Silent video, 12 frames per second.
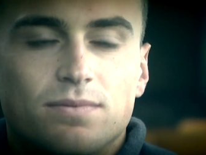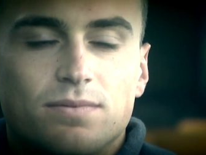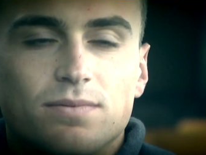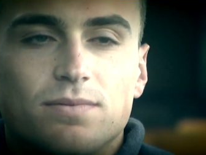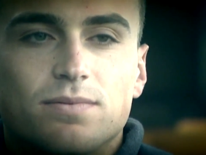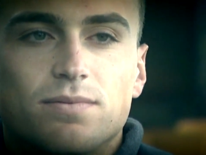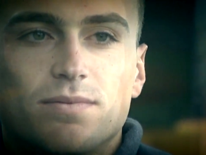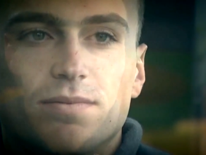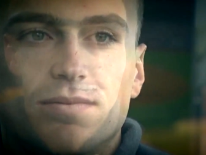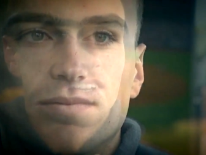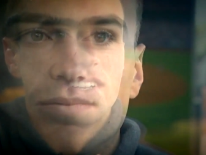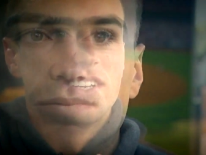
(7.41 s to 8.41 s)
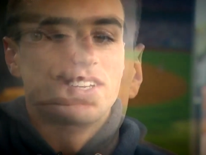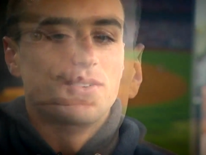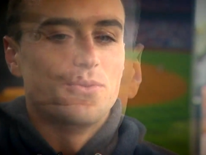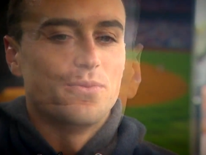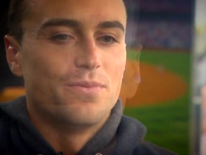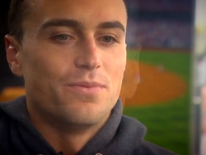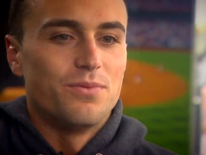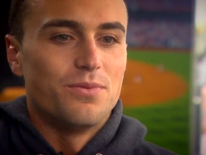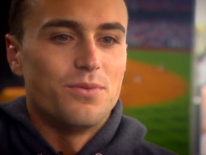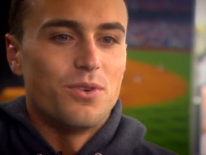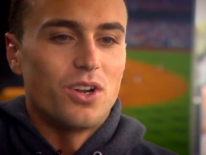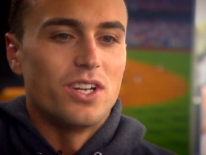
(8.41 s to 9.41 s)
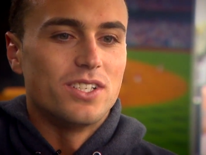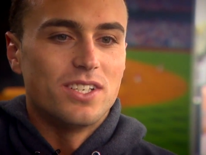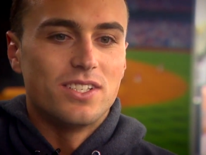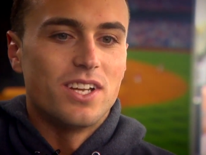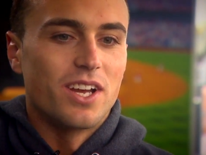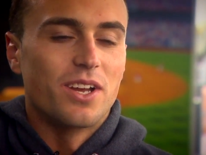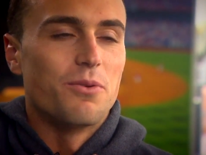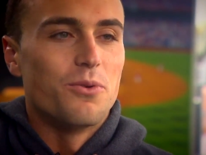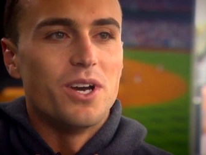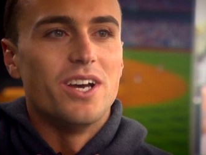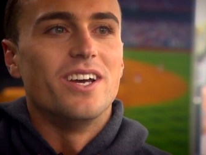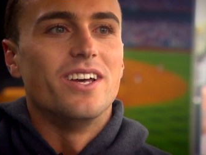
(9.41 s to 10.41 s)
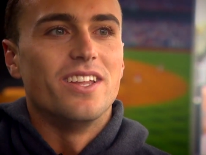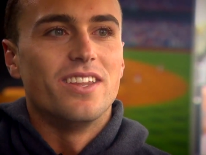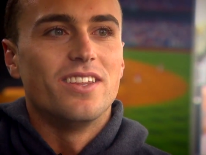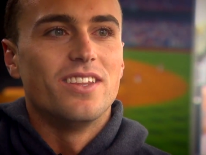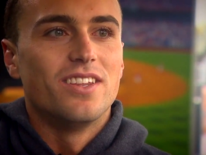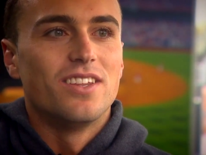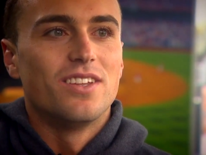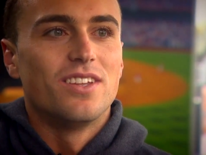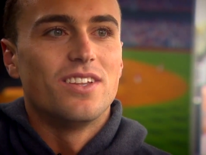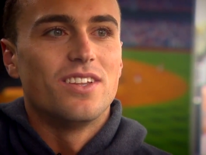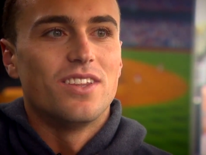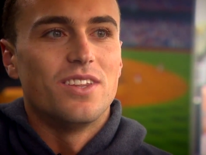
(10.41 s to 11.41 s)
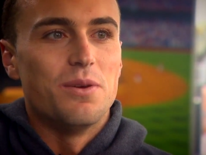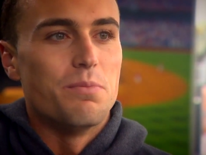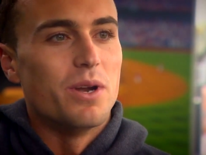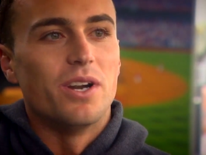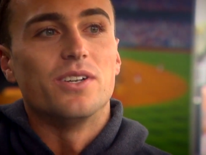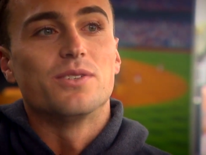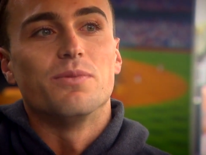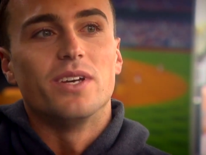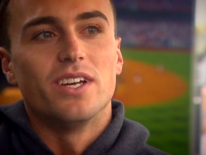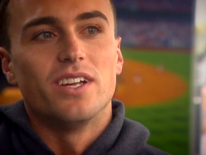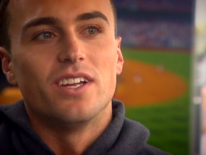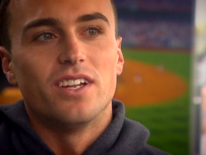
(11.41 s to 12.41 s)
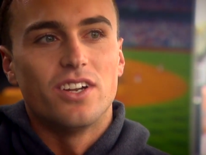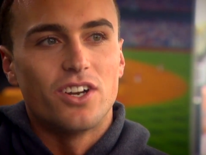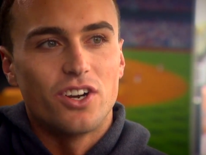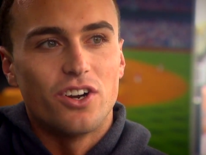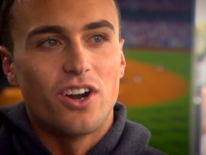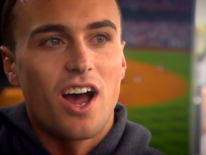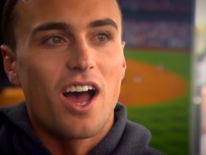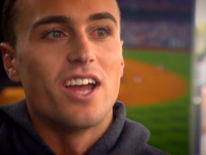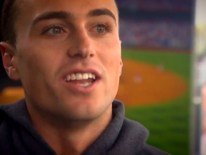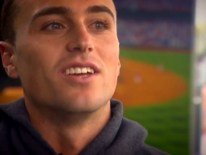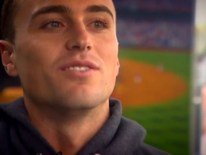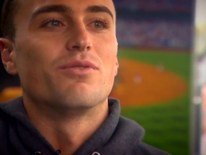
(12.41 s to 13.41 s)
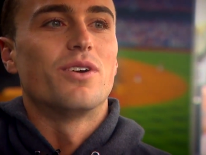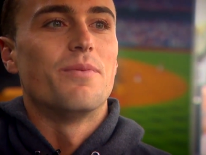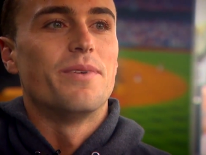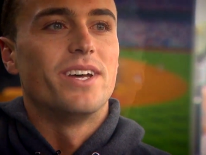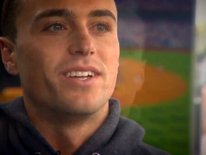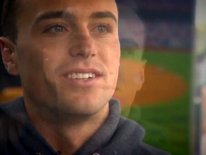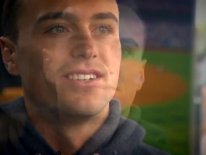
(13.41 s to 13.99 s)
We've basically wanted to take away the embarrassment and her hiding from it.